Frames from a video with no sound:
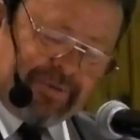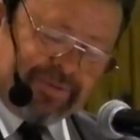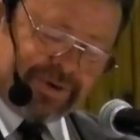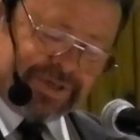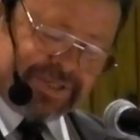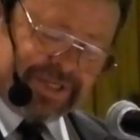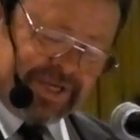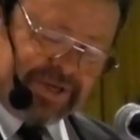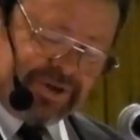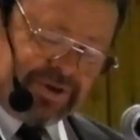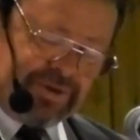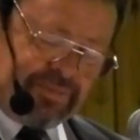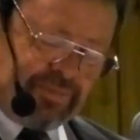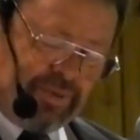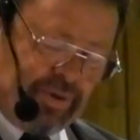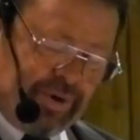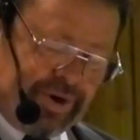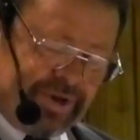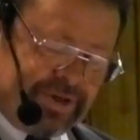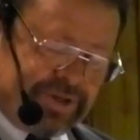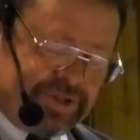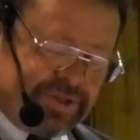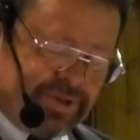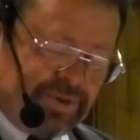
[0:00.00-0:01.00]
was sent to a
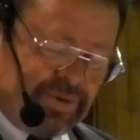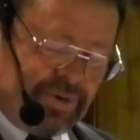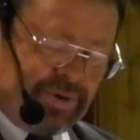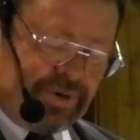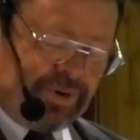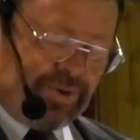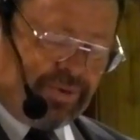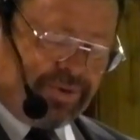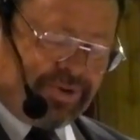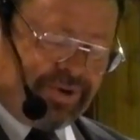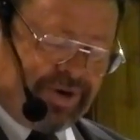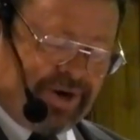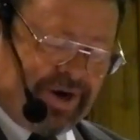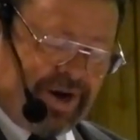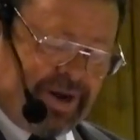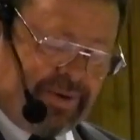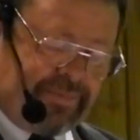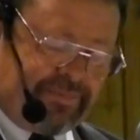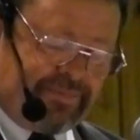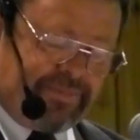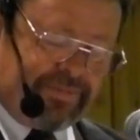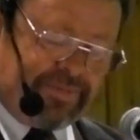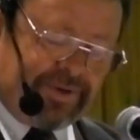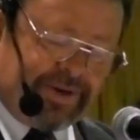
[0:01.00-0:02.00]
boarding school at Notre
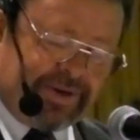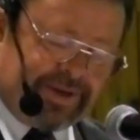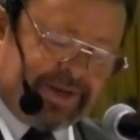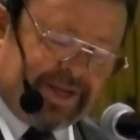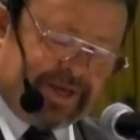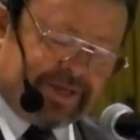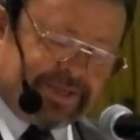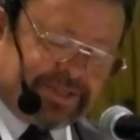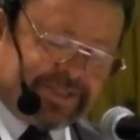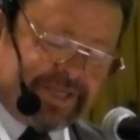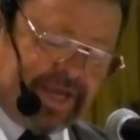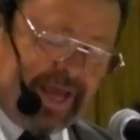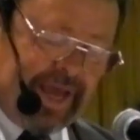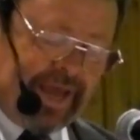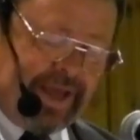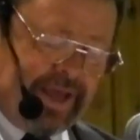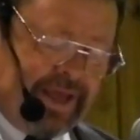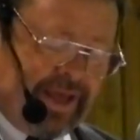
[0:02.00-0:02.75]
Dame des